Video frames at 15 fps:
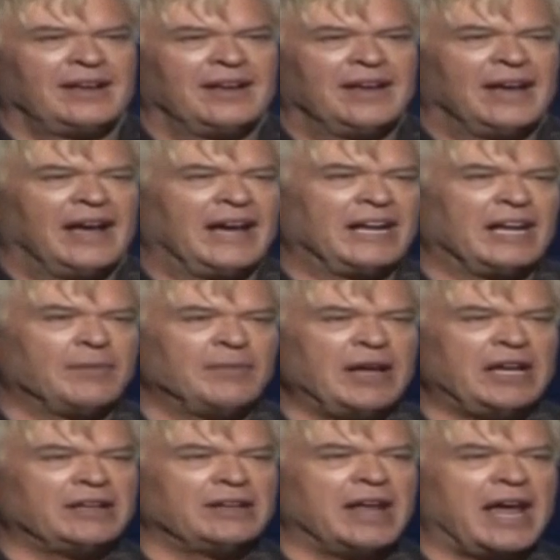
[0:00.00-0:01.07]
and I'm
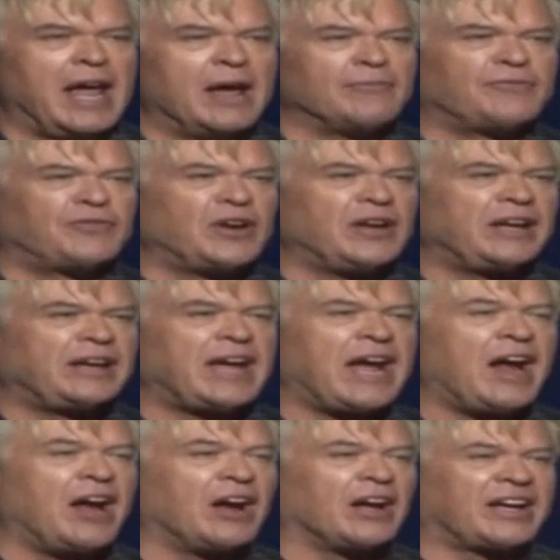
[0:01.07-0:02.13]
eating ham-free
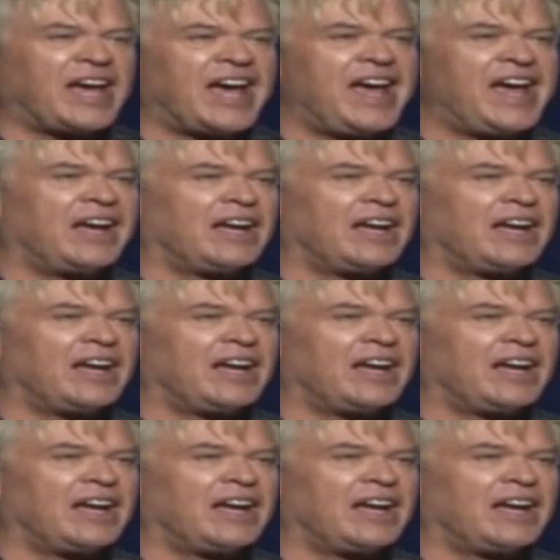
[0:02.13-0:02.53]
carrot cake.